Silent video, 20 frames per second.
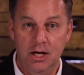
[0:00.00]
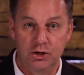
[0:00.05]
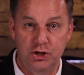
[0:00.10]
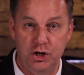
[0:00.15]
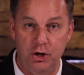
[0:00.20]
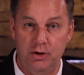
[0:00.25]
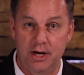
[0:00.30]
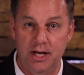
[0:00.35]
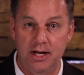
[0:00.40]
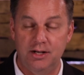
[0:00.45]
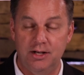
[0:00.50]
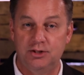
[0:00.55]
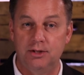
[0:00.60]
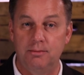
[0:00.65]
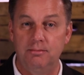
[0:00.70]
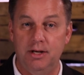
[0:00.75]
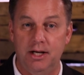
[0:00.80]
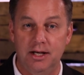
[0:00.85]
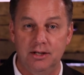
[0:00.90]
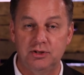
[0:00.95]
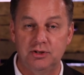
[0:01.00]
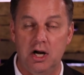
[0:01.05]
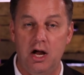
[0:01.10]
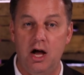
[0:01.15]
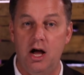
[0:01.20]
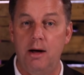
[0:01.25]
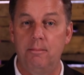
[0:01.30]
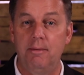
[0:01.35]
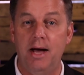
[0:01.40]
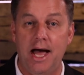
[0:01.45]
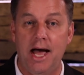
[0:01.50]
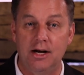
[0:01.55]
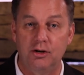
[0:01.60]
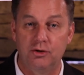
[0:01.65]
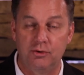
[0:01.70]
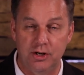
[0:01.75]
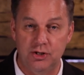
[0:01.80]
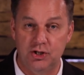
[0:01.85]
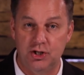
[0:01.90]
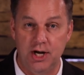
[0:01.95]
Judaism, Islam, and
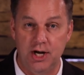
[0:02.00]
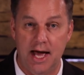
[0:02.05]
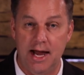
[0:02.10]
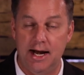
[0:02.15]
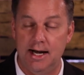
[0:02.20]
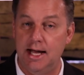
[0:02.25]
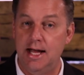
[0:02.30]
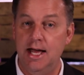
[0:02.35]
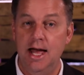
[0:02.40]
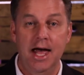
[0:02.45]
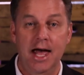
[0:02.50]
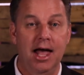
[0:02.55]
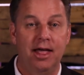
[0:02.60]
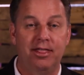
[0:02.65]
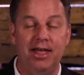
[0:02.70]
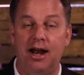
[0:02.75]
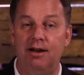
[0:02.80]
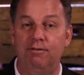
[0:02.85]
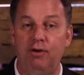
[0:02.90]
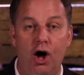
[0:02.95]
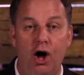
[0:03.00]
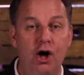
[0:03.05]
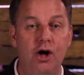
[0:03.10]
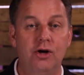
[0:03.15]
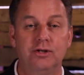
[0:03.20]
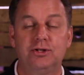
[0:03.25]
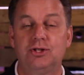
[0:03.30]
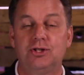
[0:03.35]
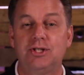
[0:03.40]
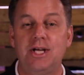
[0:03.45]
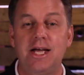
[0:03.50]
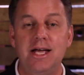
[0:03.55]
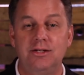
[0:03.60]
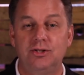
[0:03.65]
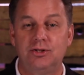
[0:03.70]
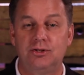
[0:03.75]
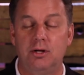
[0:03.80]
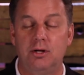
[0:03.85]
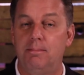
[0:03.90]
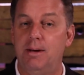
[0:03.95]
Christianity, that have all
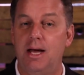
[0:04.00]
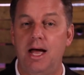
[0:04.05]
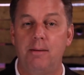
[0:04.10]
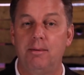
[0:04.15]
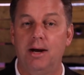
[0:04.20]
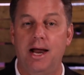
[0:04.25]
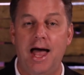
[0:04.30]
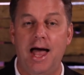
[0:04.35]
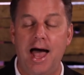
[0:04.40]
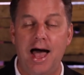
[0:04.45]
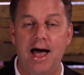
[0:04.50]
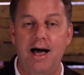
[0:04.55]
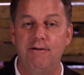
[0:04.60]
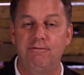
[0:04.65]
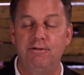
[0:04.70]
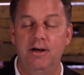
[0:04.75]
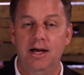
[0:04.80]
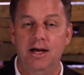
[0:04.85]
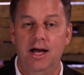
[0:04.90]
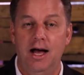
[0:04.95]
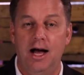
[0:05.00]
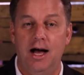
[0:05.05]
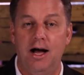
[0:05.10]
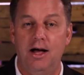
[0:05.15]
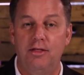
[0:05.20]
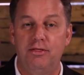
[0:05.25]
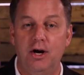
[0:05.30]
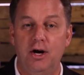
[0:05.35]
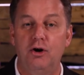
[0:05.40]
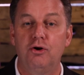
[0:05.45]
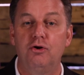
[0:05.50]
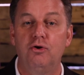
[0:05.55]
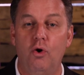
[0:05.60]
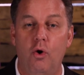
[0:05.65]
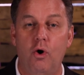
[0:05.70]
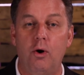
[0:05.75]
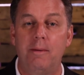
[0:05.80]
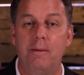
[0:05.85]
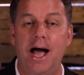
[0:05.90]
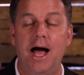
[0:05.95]
ceased to be able to have their
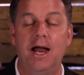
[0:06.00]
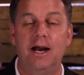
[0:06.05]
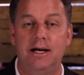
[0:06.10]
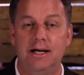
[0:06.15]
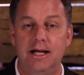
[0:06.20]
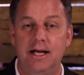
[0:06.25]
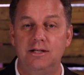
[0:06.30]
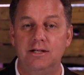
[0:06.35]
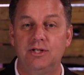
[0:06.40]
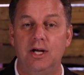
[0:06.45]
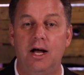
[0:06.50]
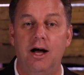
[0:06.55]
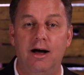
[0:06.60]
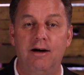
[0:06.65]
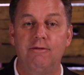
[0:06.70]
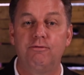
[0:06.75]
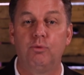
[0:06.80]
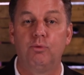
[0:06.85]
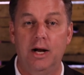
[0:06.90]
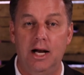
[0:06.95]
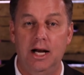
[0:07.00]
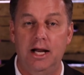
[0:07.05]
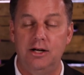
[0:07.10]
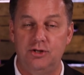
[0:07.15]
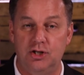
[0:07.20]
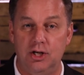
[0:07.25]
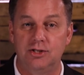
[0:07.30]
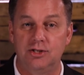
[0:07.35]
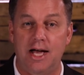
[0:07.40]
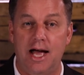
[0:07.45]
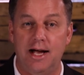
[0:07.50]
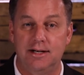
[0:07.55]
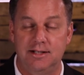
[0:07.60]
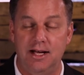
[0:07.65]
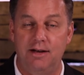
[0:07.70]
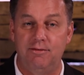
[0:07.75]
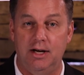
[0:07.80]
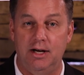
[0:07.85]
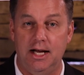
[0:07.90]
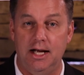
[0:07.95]
normalities of religious
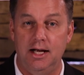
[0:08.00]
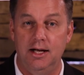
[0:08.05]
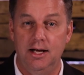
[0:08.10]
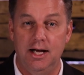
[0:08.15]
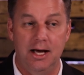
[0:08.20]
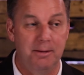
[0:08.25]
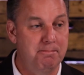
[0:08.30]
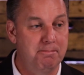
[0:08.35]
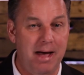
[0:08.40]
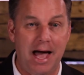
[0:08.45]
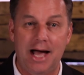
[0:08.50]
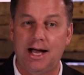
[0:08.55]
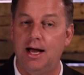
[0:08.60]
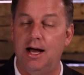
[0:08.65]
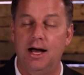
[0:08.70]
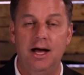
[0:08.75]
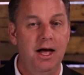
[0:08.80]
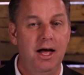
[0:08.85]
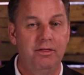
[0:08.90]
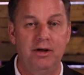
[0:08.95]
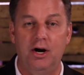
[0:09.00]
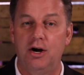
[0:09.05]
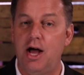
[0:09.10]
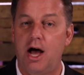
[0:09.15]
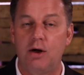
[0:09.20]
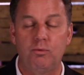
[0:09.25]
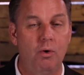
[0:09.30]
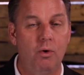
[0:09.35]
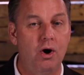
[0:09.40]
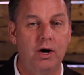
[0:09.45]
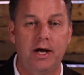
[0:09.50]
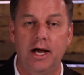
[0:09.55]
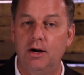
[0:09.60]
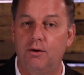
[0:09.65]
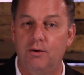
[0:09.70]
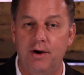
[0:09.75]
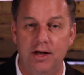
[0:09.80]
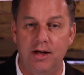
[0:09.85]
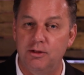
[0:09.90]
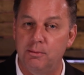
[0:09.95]
activity. In Mecca, they're not walking
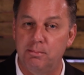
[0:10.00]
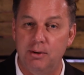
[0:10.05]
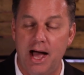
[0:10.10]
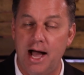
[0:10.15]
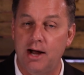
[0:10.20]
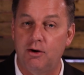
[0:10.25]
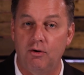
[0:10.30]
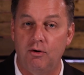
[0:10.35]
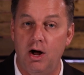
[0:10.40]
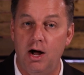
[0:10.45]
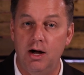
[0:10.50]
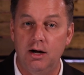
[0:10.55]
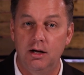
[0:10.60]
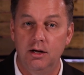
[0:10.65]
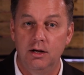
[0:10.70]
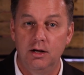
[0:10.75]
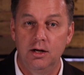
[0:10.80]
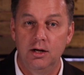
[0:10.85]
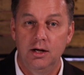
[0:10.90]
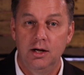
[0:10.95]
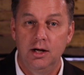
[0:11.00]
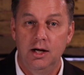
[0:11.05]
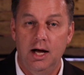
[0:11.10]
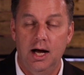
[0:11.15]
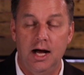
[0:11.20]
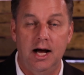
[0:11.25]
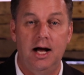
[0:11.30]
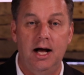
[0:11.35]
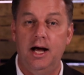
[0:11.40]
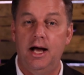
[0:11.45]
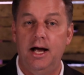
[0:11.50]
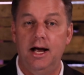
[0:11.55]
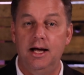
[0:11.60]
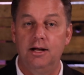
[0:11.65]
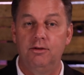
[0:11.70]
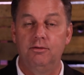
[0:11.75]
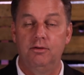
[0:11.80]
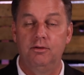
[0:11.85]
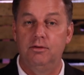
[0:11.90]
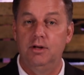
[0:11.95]
around the Black Rock.
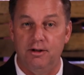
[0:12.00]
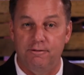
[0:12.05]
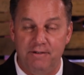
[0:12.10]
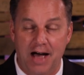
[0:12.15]
In the